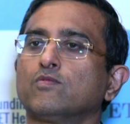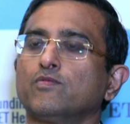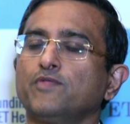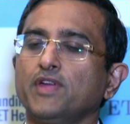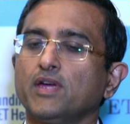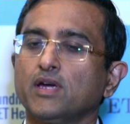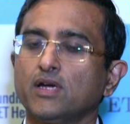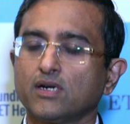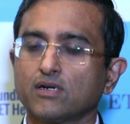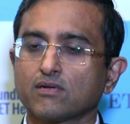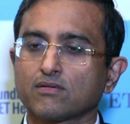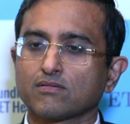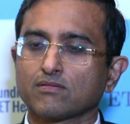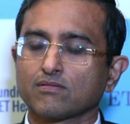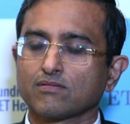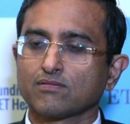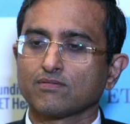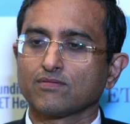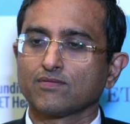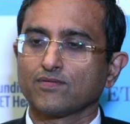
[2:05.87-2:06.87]
we're
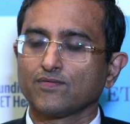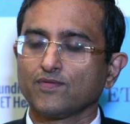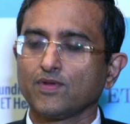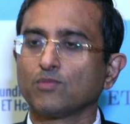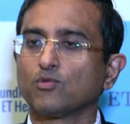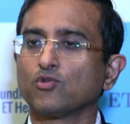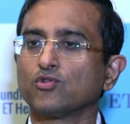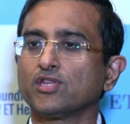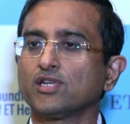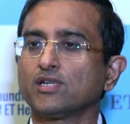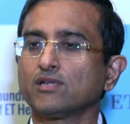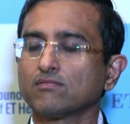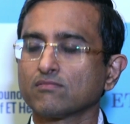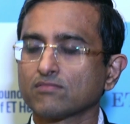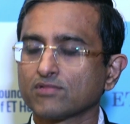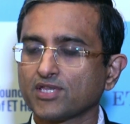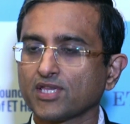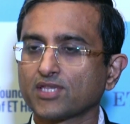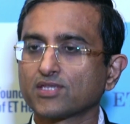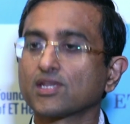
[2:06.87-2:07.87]
more than
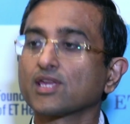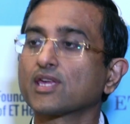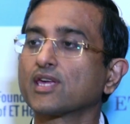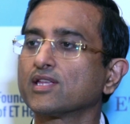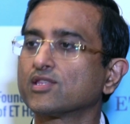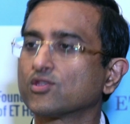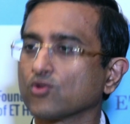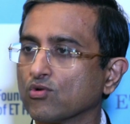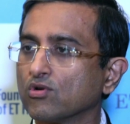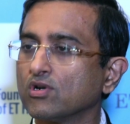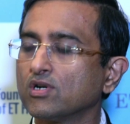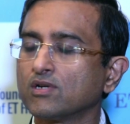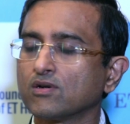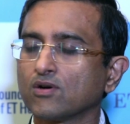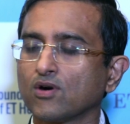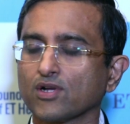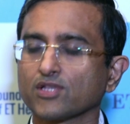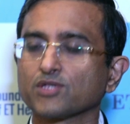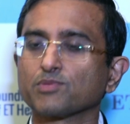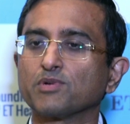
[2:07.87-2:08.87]
six decades old
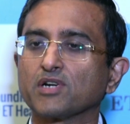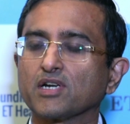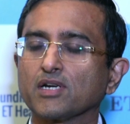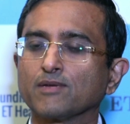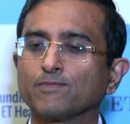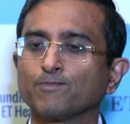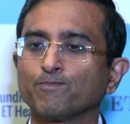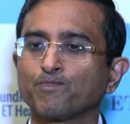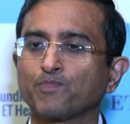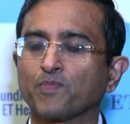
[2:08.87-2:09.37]
hospital,